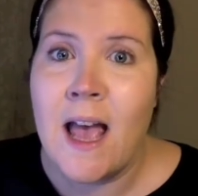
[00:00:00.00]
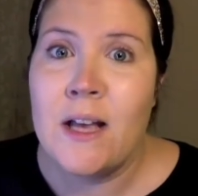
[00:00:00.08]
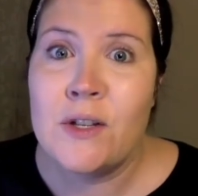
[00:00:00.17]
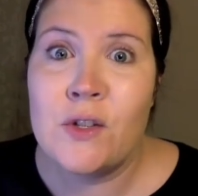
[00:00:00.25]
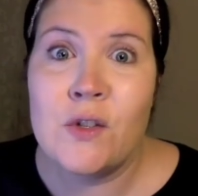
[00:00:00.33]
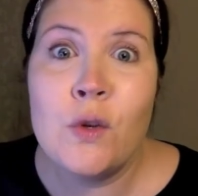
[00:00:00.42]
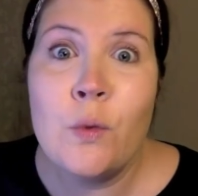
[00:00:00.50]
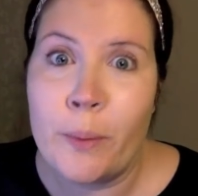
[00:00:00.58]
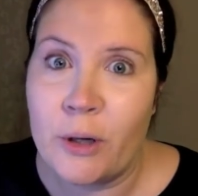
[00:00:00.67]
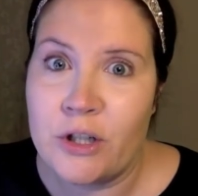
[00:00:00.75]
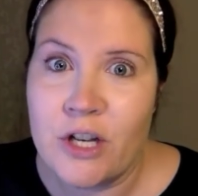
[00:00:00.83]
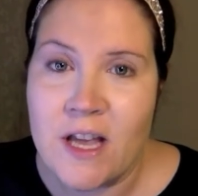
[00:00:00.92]

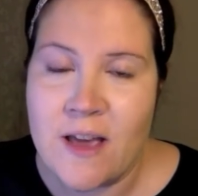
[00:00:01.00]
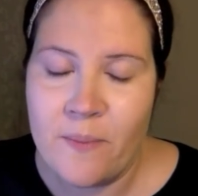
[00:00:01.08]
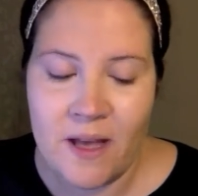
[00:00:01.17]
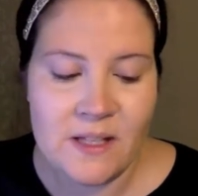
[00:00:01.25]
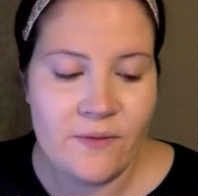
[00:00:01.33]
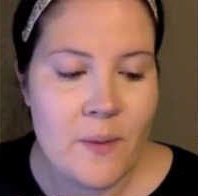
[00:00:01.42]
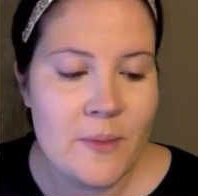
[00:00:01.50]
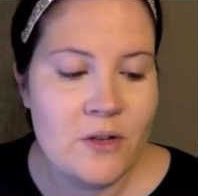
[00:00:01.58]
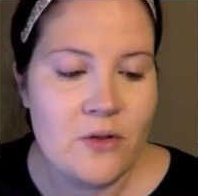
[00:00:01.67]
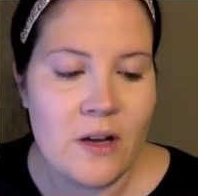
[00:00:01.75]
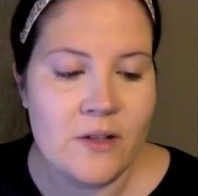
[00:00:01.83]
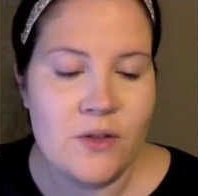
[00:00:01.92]
super cheap. It's from the
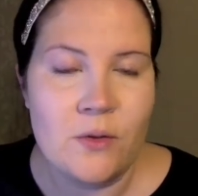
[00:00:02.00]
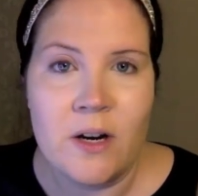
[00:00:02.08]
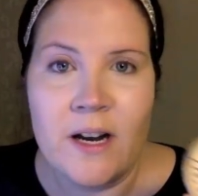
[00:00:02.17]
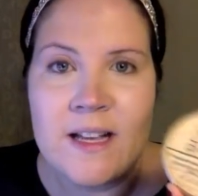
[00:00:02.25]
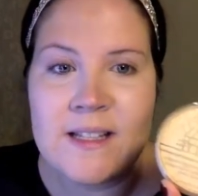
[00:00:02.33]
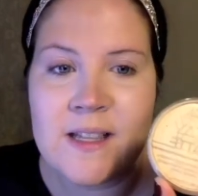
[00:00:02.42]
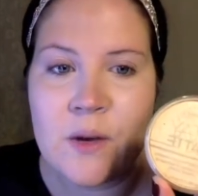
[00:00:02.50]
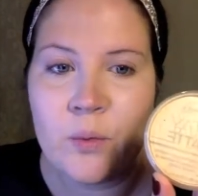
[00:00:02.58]
drugstore. It's the